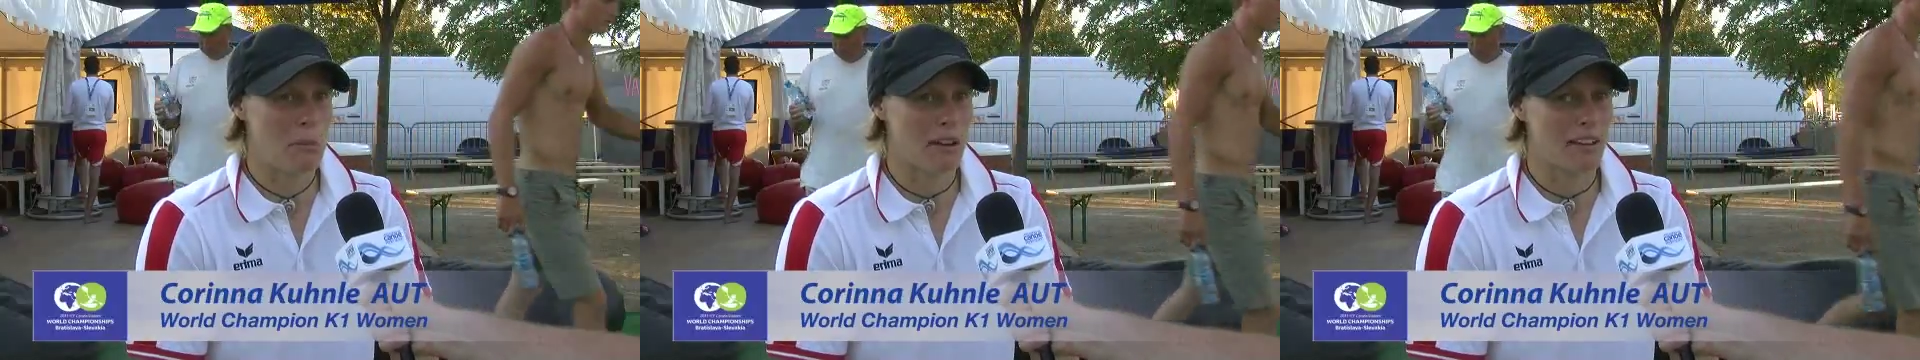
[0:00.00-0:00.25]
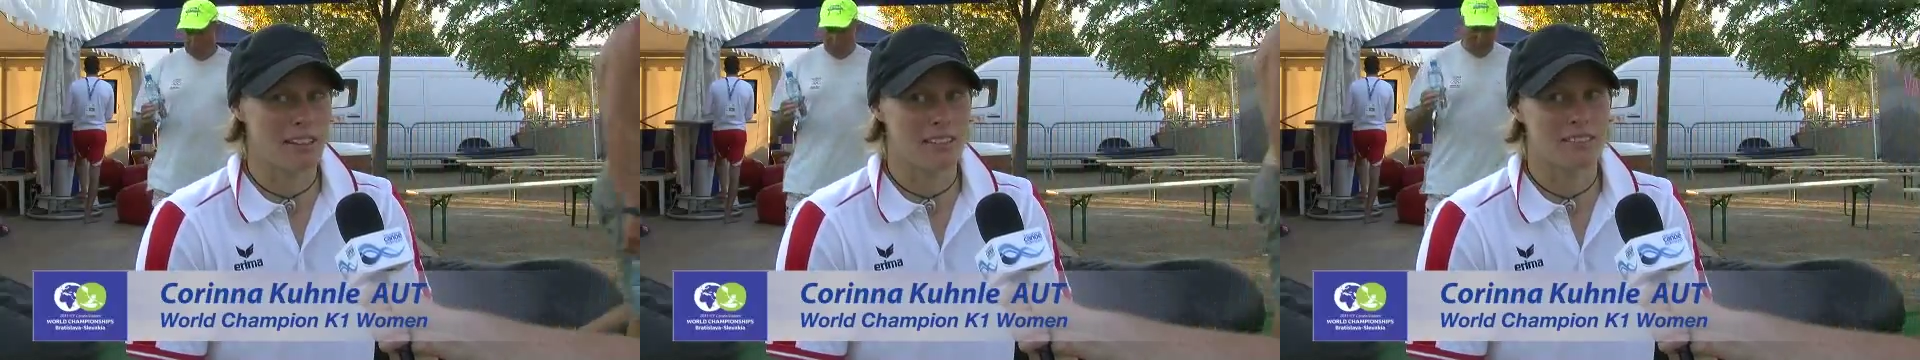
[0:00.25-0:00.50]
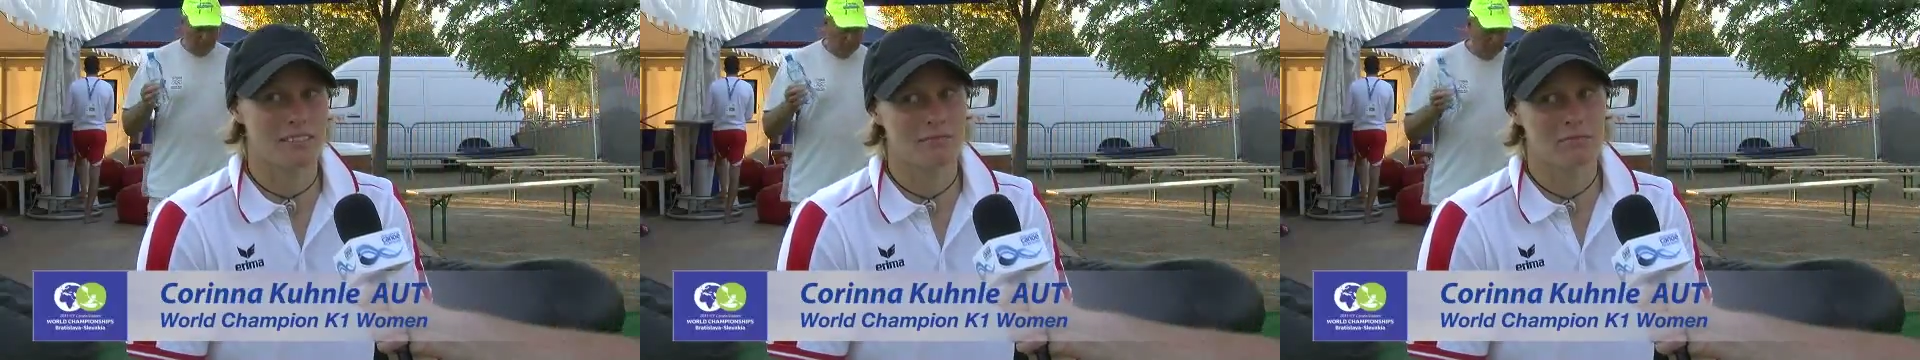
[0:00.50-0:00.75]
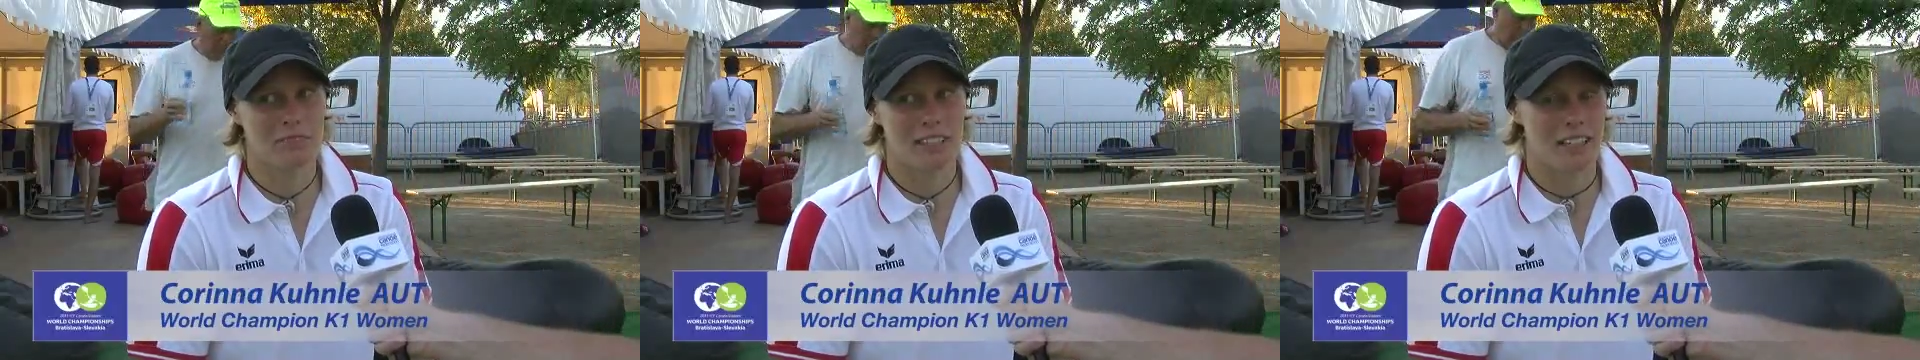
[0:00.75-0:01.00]
it
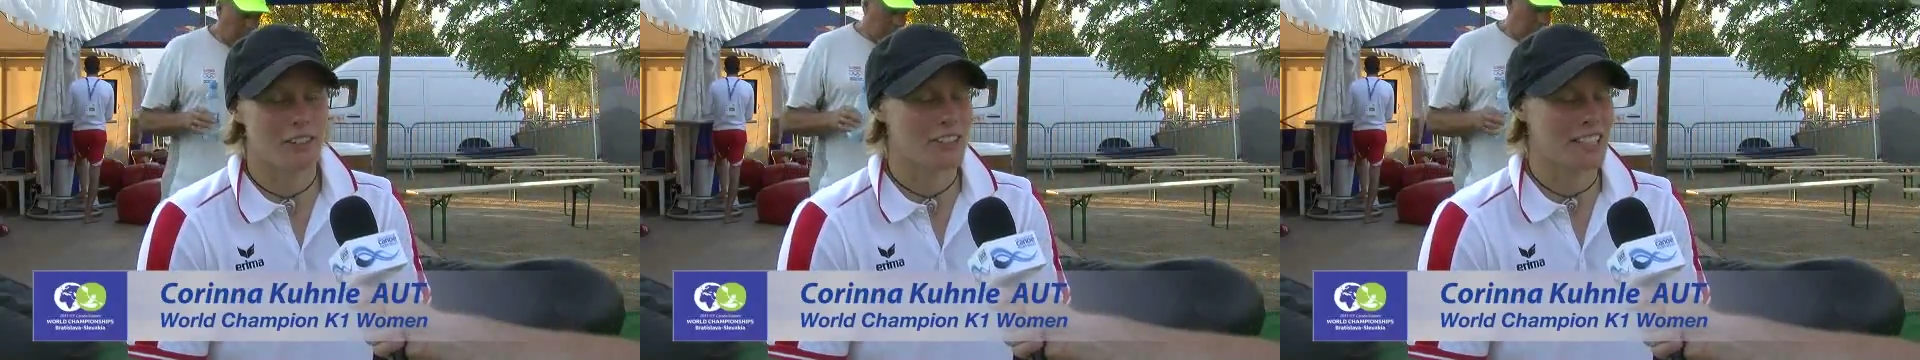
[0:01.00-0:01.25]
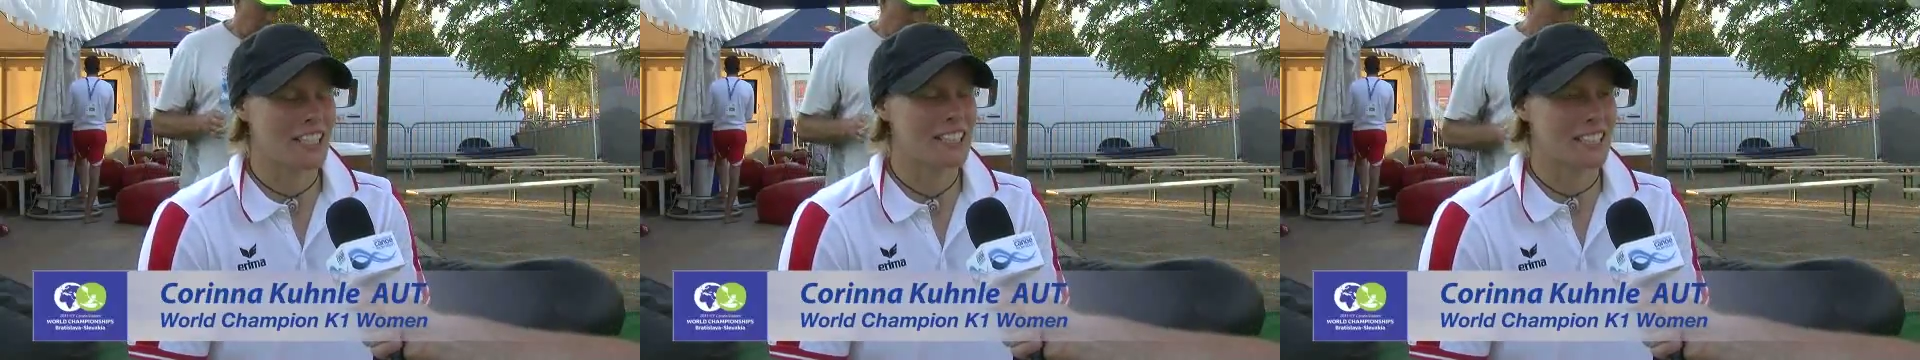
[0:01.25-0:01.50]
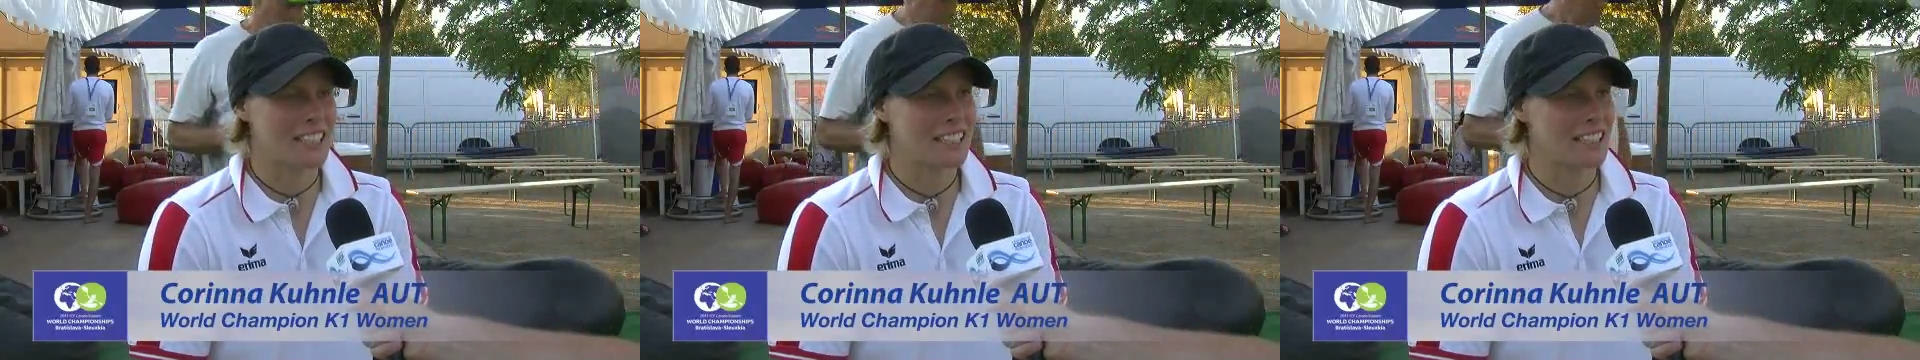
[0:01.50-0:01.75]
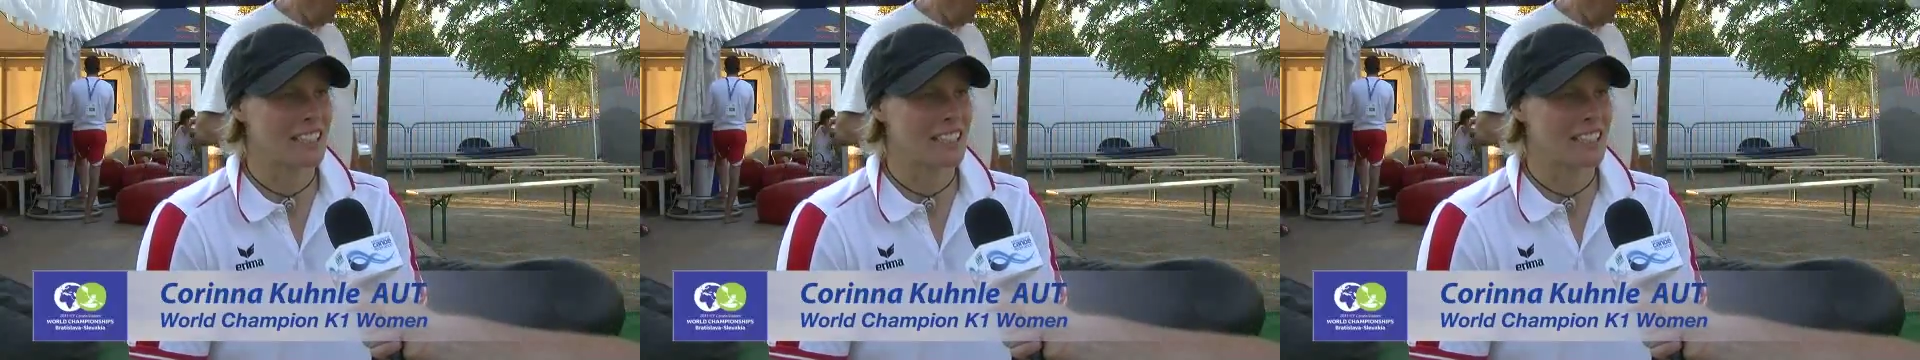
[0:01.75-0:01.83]
kind of sinks in,